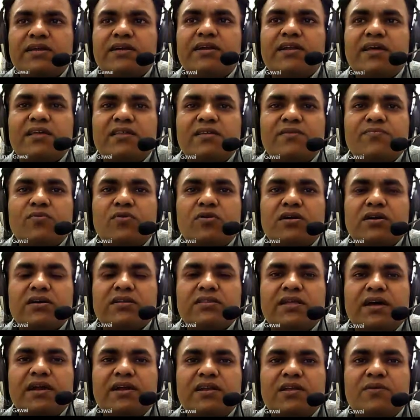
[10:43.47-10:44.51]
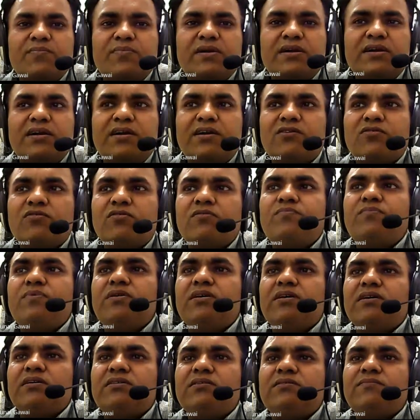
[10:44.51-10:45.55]
in dairy product, that dependent on
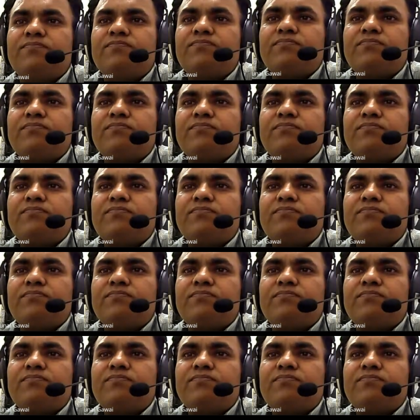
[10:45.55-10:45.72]
pH.